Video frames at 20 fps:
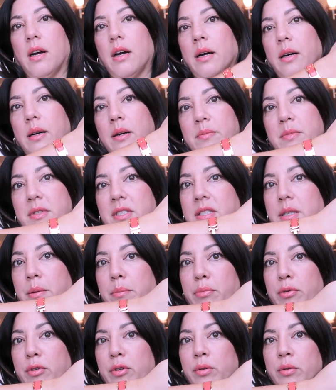um,
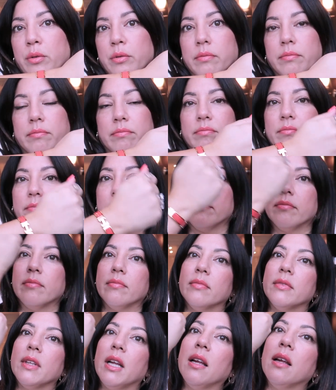simple,
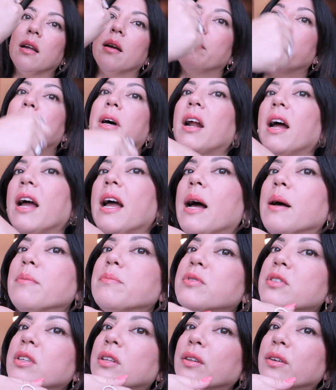but I
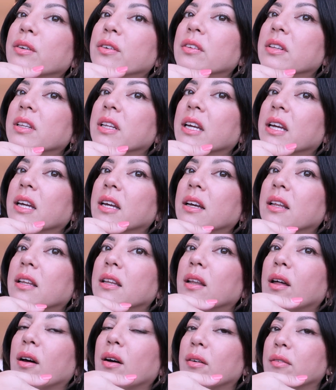absolutely
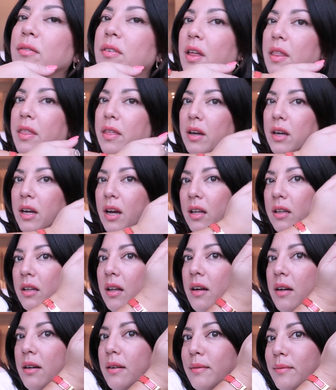love the
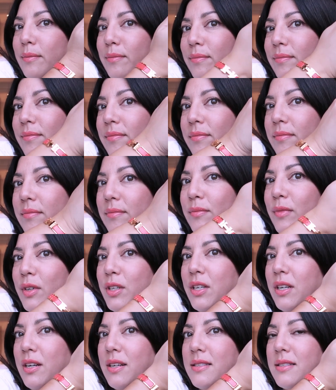color.
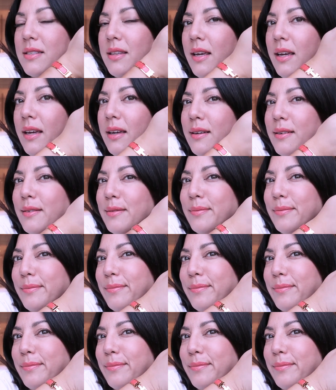What do you guys think?